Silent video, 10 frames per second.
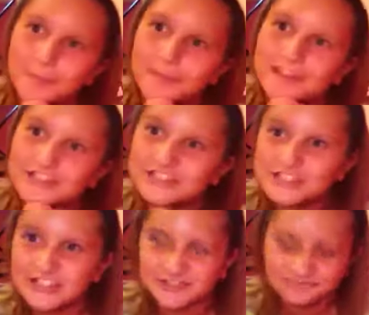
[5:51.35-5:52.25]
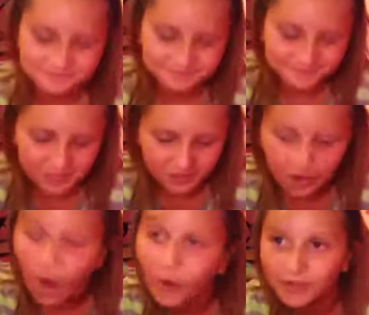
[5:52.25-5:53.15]
beach and
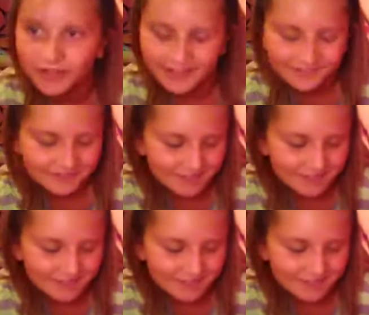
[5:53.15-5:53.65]
coconut.